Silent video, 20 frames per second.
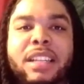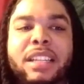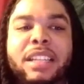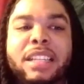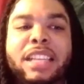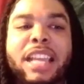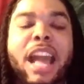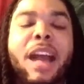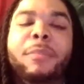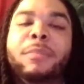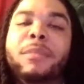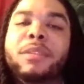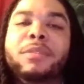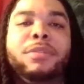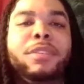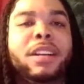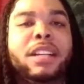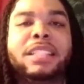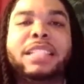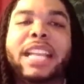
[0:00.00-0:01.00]
Y'all
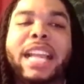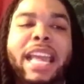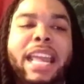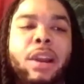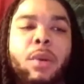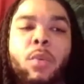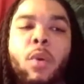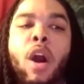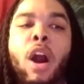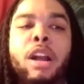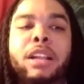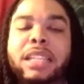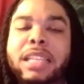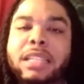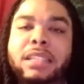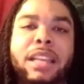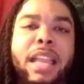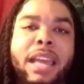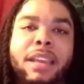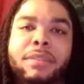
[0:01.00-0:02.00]
motherfuckers ain't gotta walk this
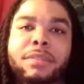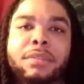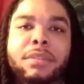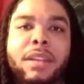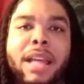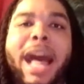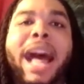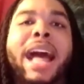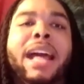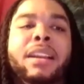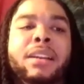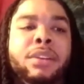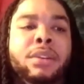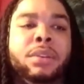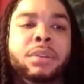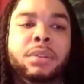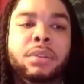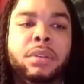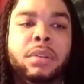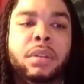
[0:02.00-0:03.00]
life. I
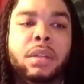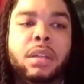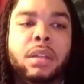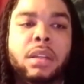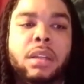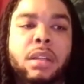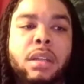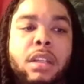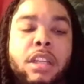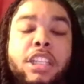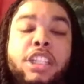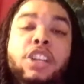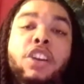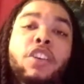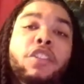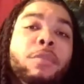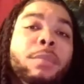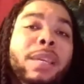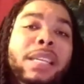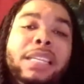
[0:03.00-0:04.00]
do. So if
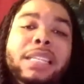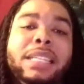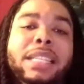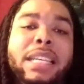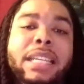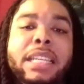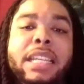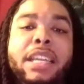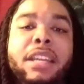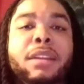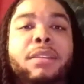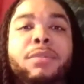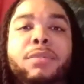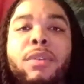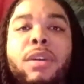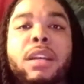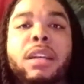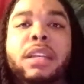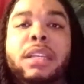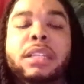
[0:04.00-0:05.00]
me sitting here in
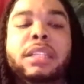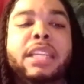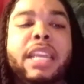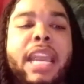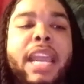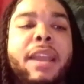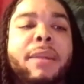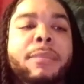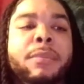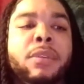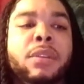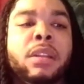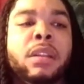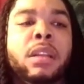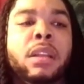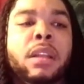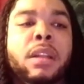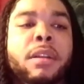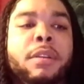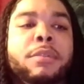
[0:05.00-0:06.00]
front of this camera,
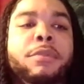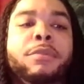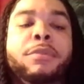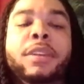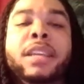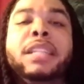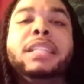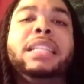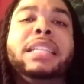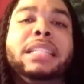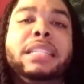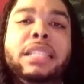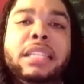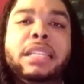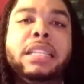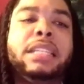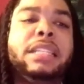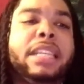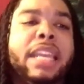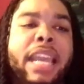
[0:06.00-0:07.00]
venting to
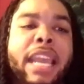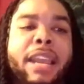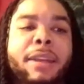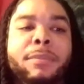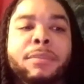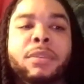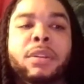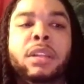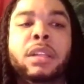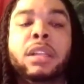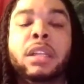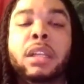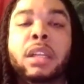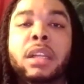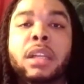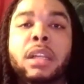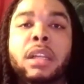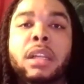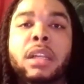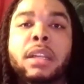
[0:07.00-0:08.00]
this camera,
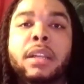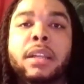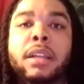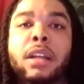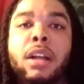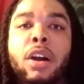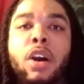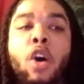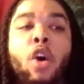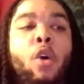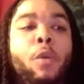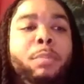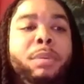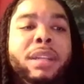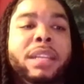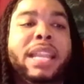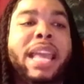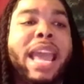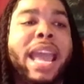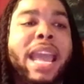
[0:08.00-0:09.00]

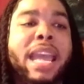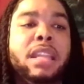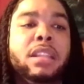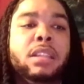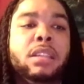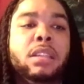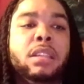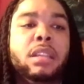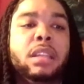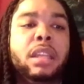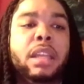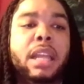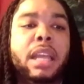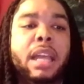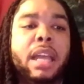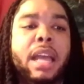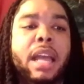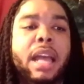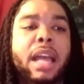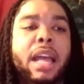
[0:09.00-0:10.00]
hoping that
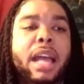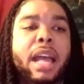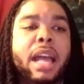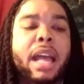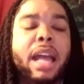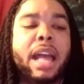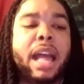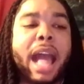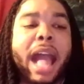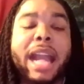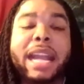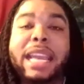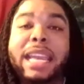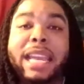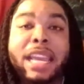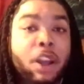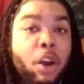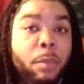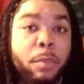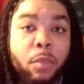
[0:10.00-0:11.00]
I could
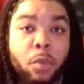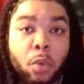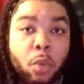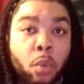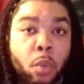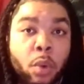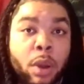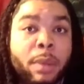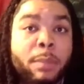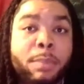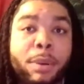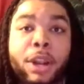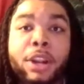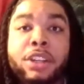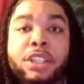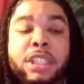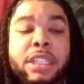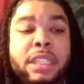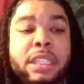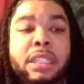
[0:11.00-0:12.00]
help one
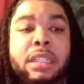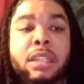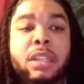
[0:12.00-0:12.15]
person